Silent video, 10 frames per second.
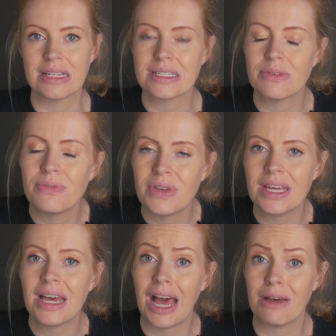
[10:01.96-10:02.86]
severe
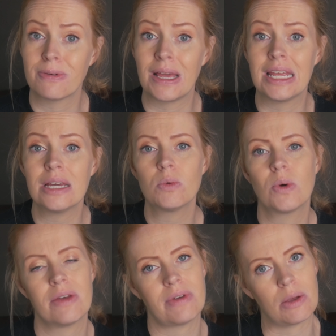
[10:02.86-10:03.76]
heart failure will
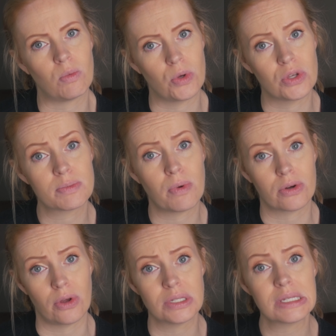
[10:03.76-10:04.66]
have a worse
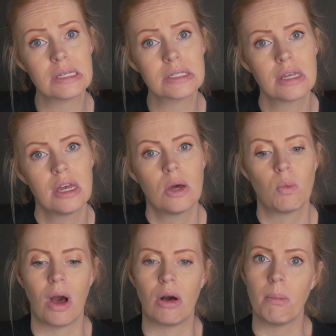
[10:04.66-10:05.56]
prognosis,
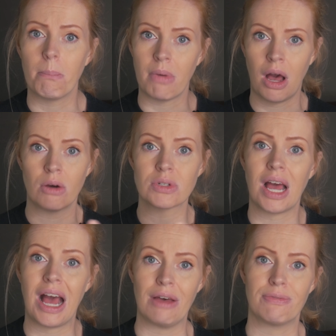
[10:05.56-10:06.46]
while milder
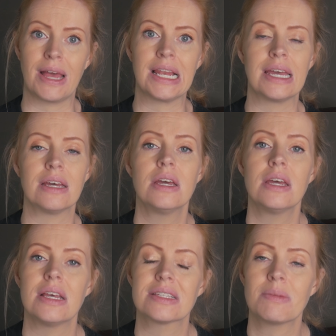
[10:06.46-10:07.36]
heart failure
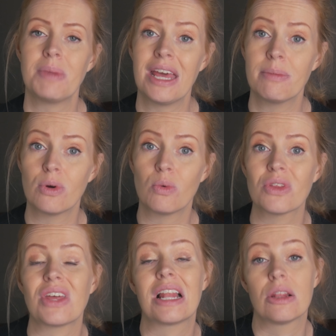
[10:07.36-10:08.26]
is compatible with
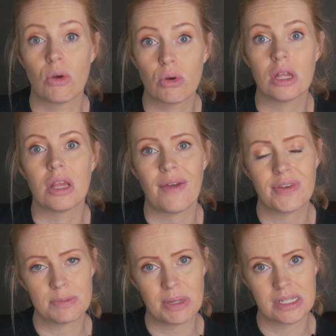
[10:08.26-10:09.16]
a longer life
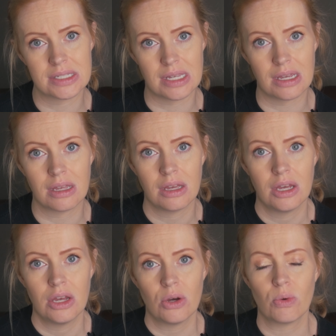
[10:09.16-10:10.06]
expectancy.
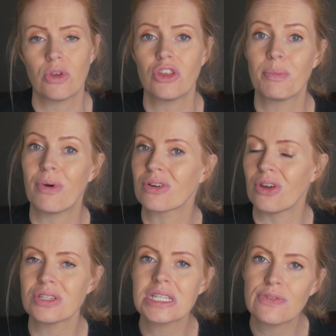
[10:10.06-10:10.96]
Although the
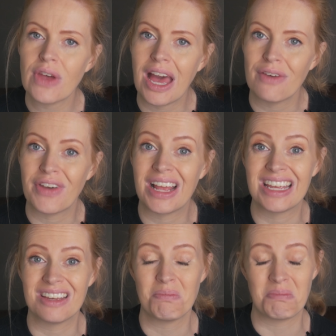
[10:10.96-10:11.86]
prognosis for heart
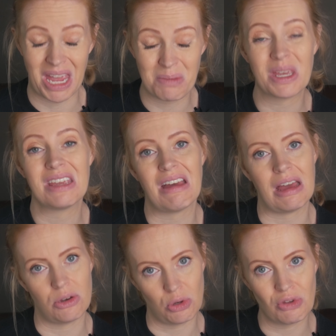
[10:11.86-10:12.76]
failure may be
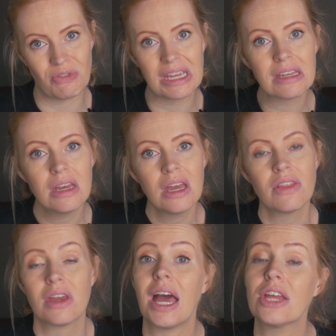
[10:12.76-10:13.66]
unnerving,
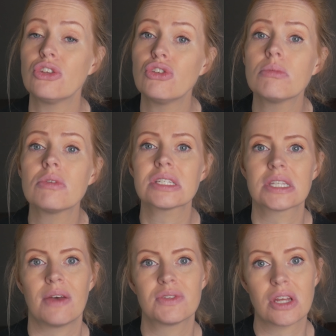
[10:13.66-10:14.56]
there are numerous
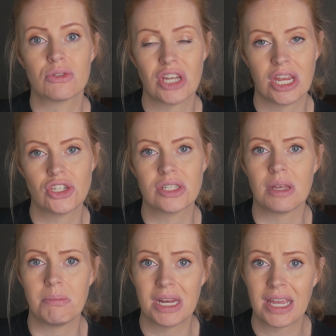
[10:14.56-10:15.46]
lifestyle changes
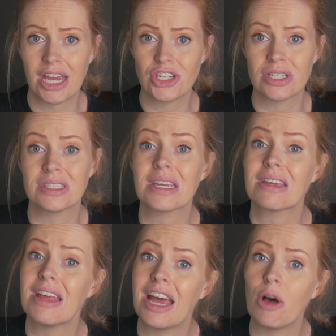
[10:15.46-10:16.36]
and medications that can
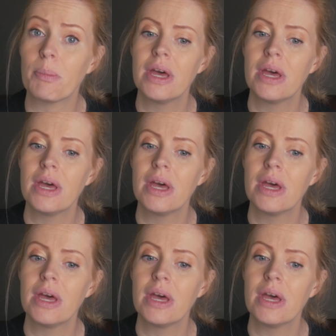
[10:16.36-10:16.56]
help